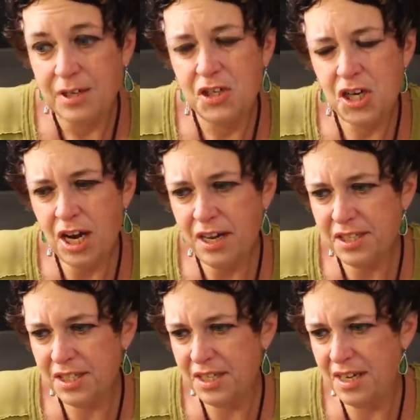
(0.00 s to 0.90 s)

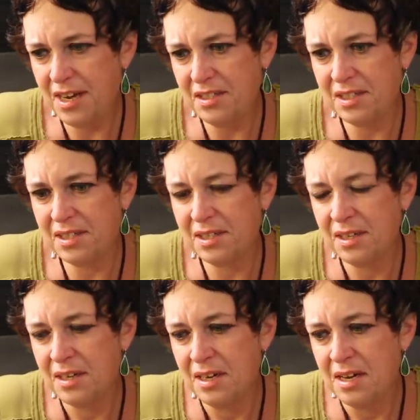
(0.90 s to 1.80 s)
justice.
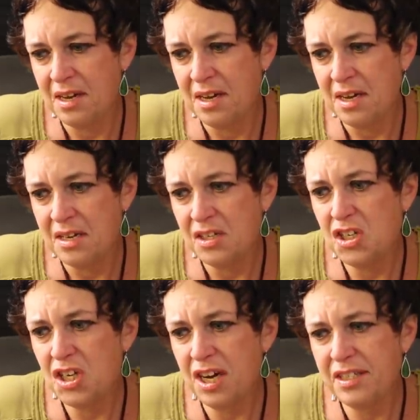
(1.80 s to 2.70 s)

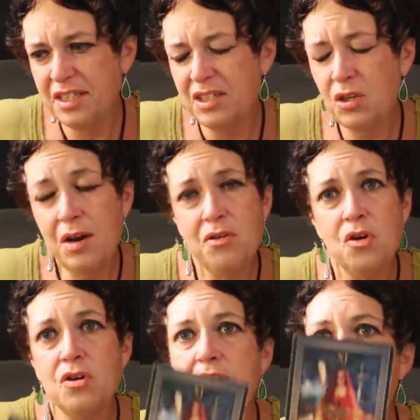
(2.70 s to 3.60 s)
Justice. I don't know. You